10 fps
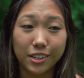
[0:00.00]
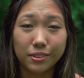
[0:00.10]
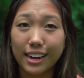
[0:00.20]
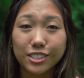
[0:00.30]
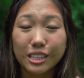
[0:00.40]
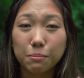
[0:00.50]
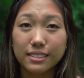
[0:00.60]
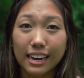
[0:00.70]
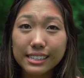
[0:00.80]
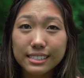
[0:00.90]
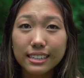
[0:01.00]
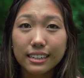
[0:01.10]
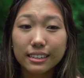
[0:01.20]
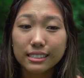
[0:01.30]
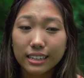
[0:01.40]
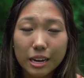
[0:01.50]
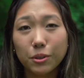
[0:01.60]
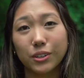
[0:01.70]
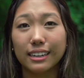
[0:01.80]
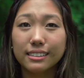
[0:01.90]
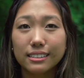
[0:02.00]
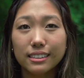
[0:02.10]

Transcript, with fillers: don't actually possess is a hypocrite.